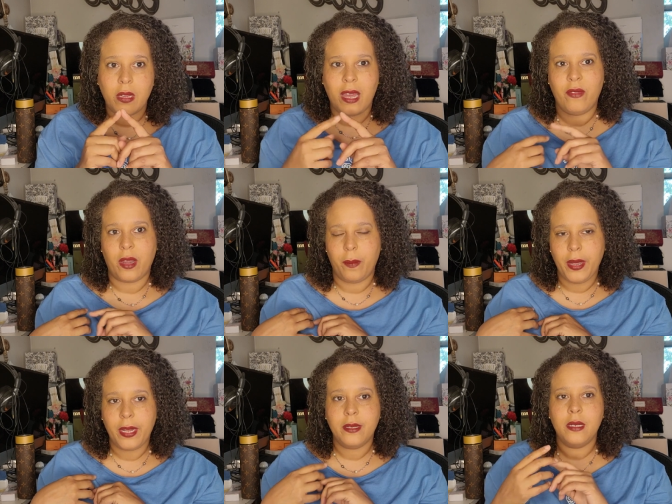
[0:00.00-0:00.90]
I have like a
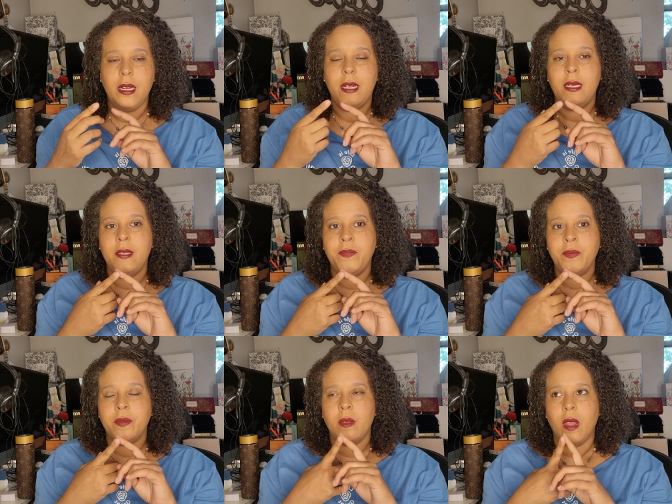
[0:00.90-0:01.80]
pin.
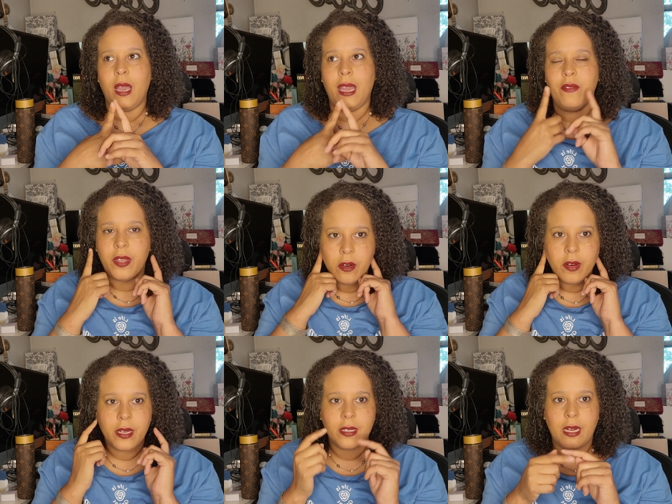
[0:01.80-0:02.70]
I have the
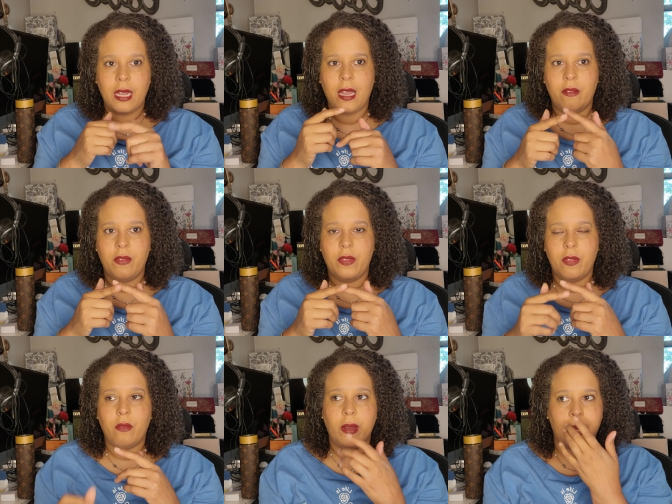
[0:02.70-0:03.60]
earrings and I have
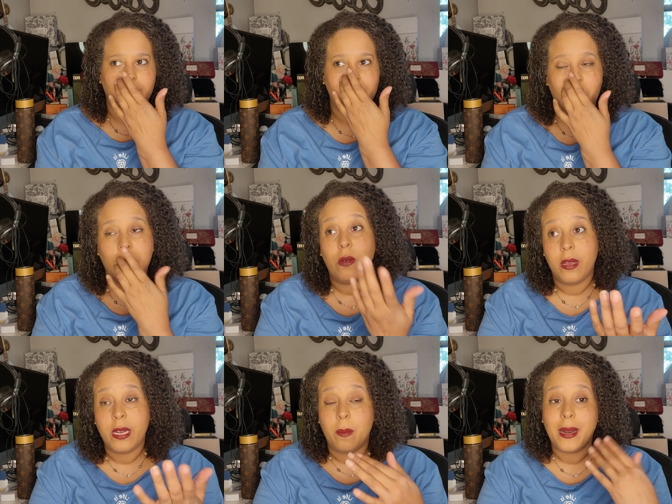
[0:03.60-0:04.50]
the ring. So I don't
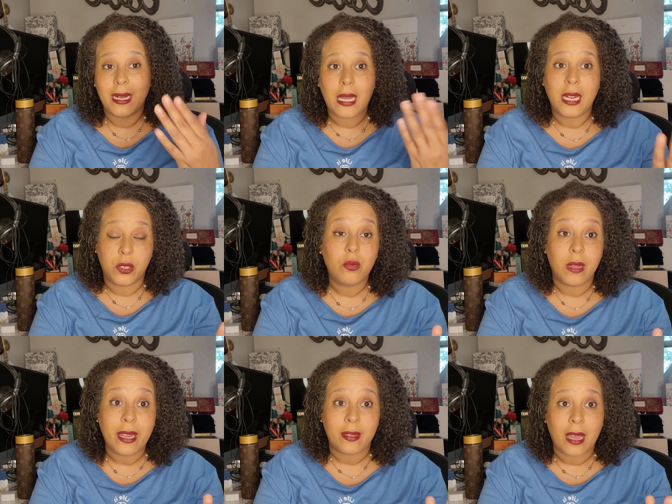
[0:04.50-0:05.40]
need it, but I, I do
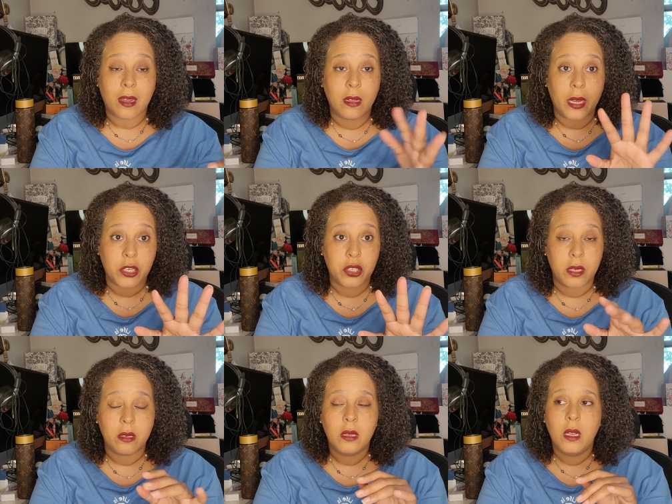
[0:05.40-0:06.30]
like that
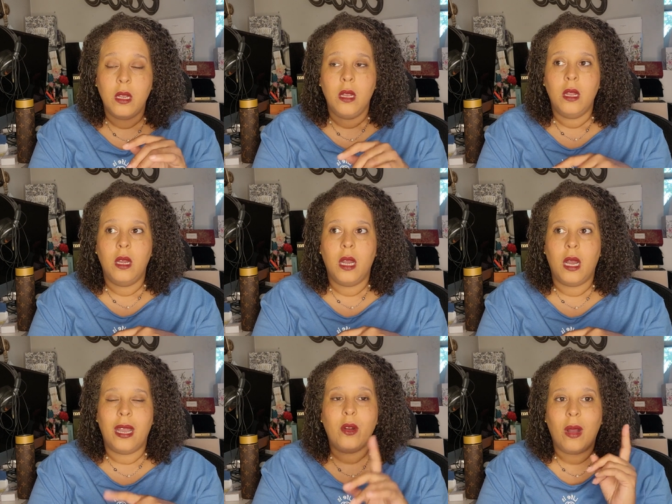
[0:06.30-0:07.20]
collection.
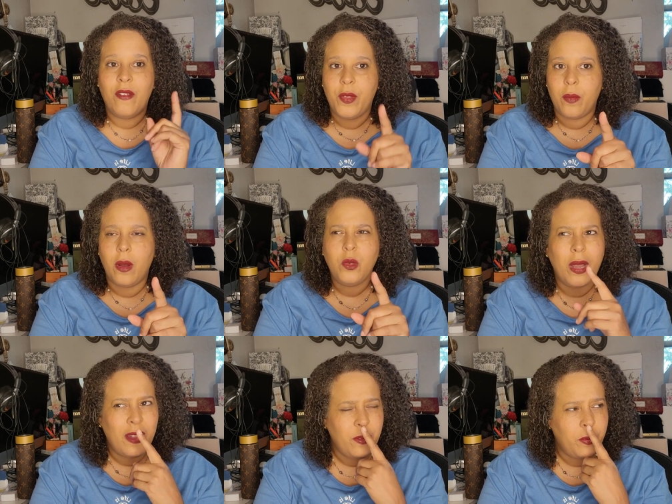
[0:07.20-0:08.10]
Uh, I don't have the, oh, do
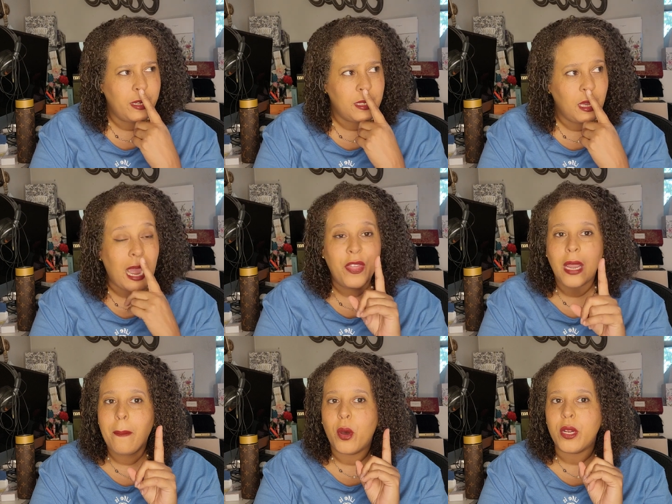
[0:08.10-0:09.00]
I have the bracelet? I
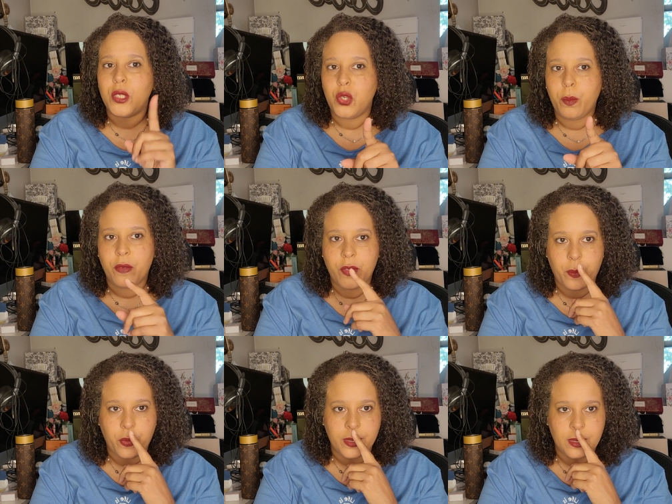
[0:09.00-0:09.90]
think I bought a dupe of the
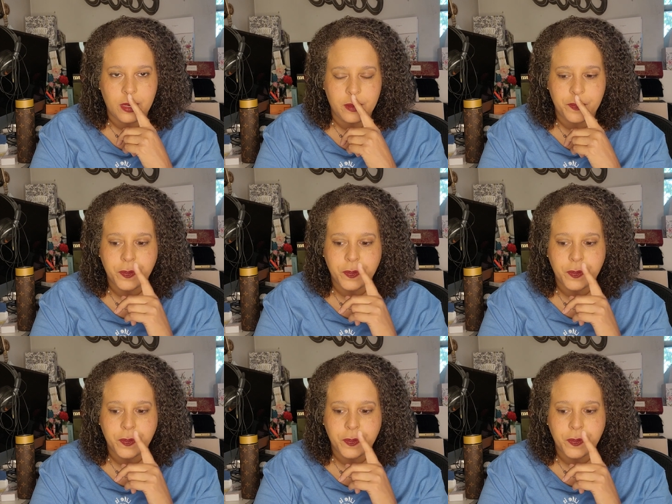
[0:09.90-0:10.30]
bracelet.